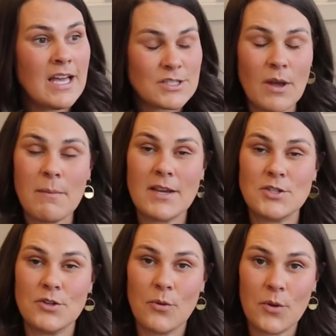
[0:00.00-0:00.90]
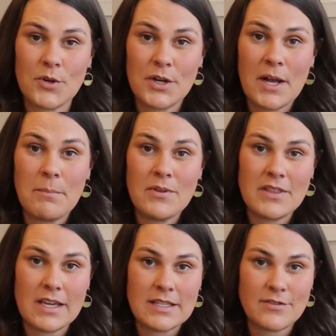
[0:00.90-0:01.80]
so I make sure to order a couple
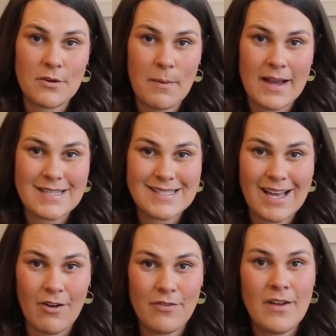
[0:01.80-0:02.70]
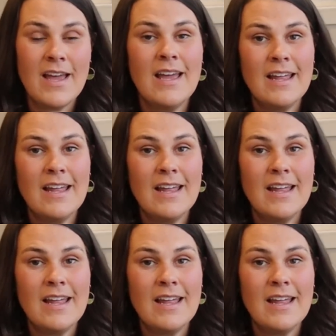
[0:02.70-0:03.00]
things for myself.